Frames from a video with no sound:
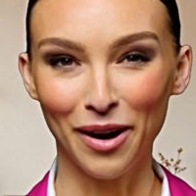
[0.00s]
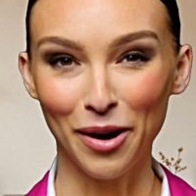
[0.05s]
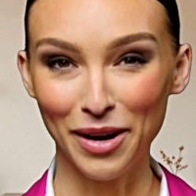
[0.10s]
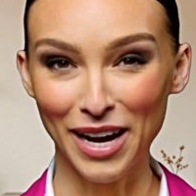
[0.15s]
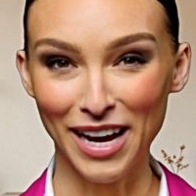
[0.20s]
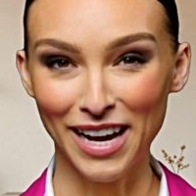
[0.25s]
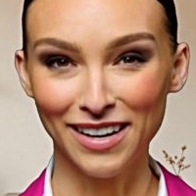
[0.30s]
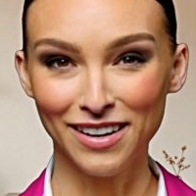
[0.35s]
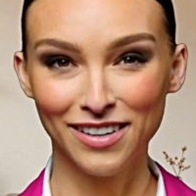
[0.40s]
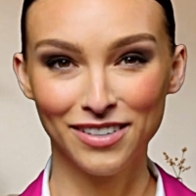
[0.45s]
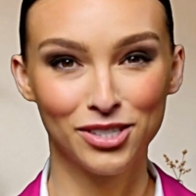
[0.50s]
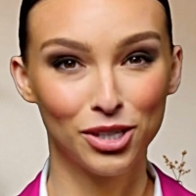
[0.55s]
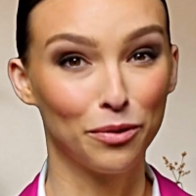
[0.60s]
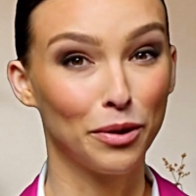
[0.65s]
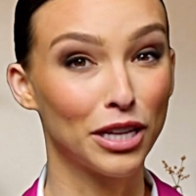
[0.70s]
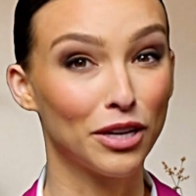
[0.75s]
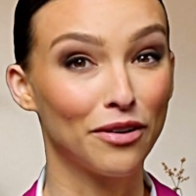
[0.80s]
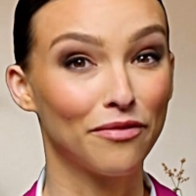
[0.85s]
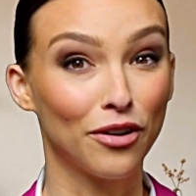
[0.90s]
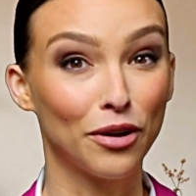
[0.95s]
Okay, so
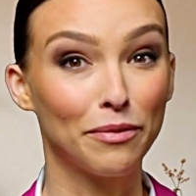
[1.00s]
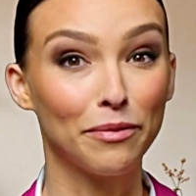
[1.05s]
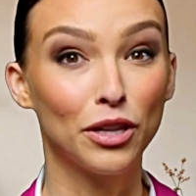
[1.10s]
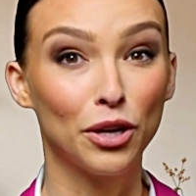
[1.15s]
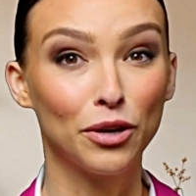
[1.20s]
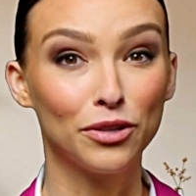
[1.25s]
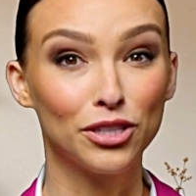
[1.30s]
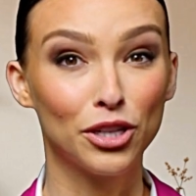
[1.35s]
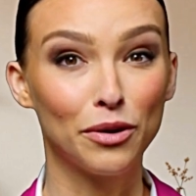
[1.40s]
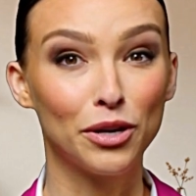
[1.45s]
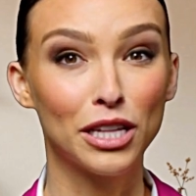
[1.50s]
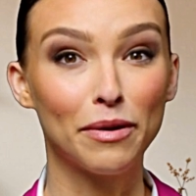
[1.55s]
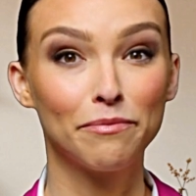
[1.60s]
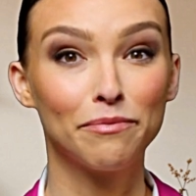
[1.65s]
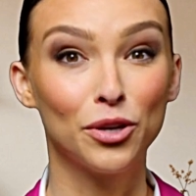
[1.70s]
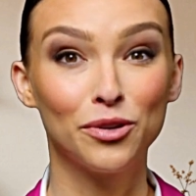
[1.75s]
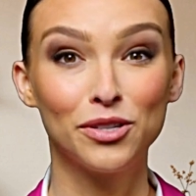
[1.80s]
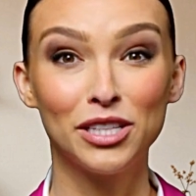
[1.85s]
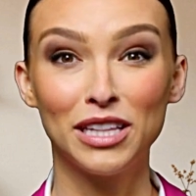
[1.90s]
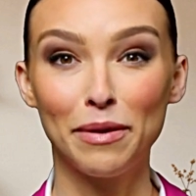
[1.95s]
we confirm the low sodium
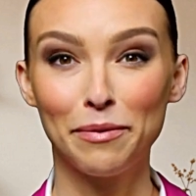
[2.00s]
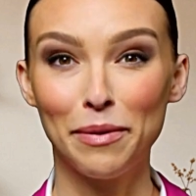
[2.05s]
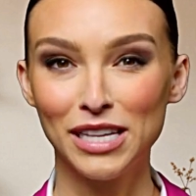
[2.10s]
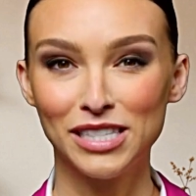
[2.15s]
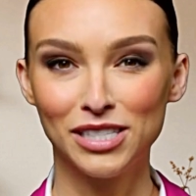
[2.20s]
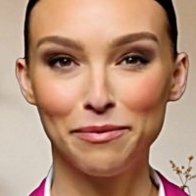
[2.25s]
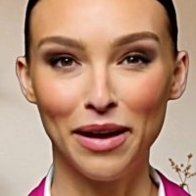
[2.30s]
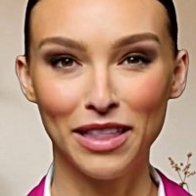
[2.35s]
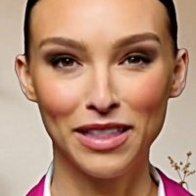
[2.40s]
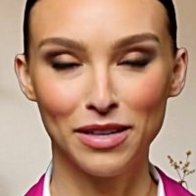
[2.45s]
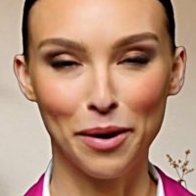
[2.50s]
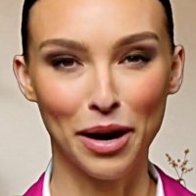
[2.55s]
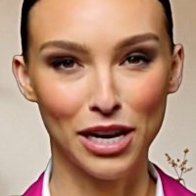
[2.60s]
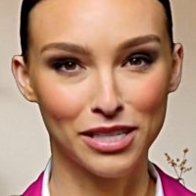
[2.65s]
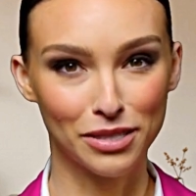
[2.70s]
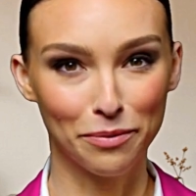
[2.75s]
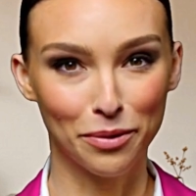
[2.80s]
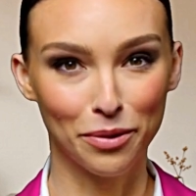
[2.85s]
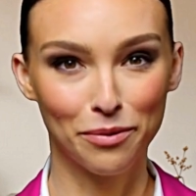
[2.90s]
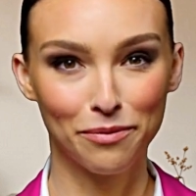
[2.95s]
using the best method
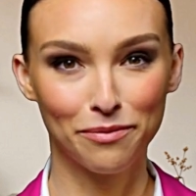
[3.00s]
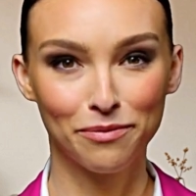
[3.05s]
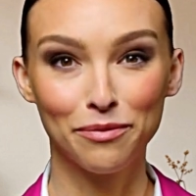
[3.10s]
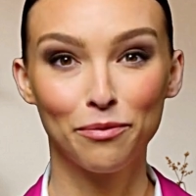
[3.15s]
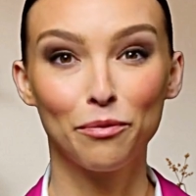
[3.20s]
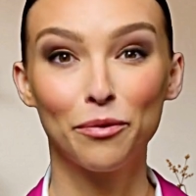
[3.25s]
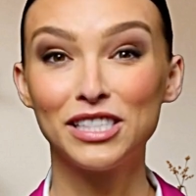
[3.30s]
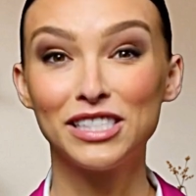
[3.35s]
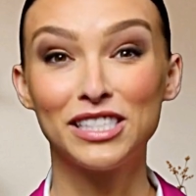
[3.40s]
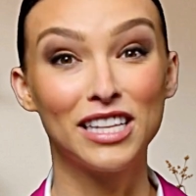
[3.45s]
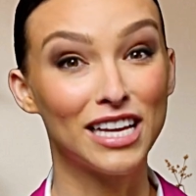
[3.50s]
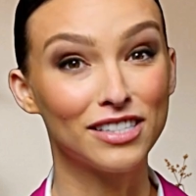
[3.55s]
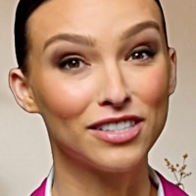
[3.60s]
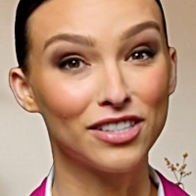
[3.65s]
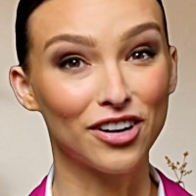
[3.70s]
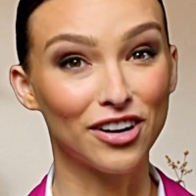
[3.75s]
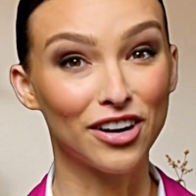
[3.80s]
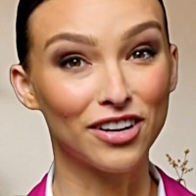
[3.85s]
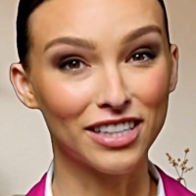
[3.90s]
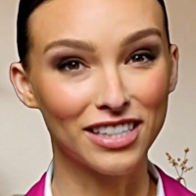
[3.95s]
possible. What's next
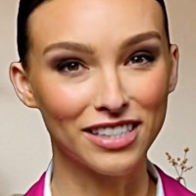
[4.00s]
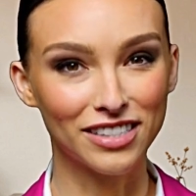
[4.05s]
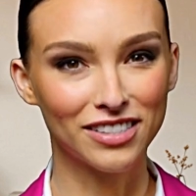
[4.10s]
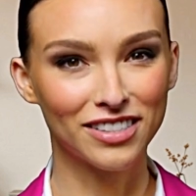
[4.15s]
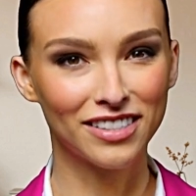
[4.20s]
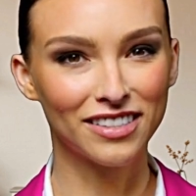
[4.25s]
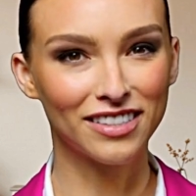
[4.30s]
on our list?